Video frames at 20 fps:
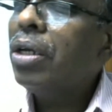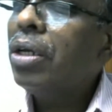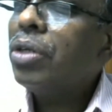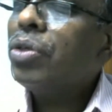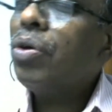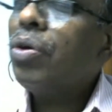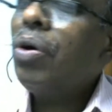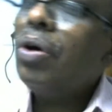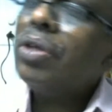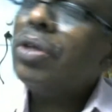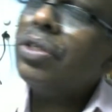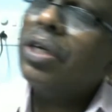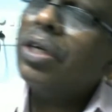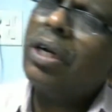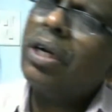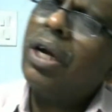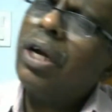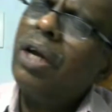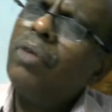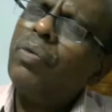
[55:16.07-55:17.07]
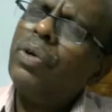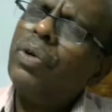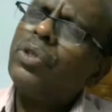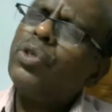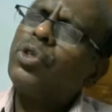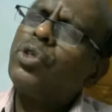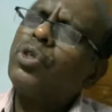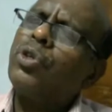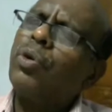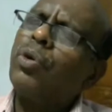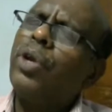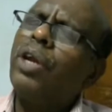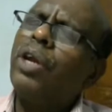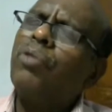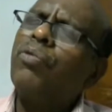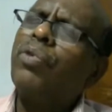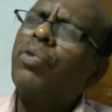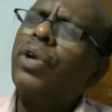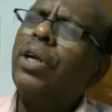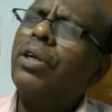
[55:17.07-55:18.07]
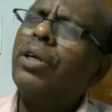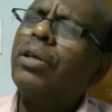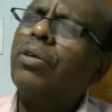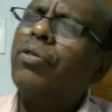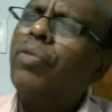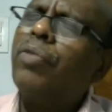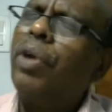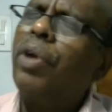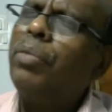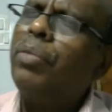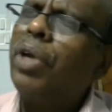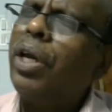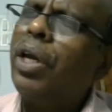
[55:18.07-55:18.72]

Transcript: So Azar Kaiwan stood in front of him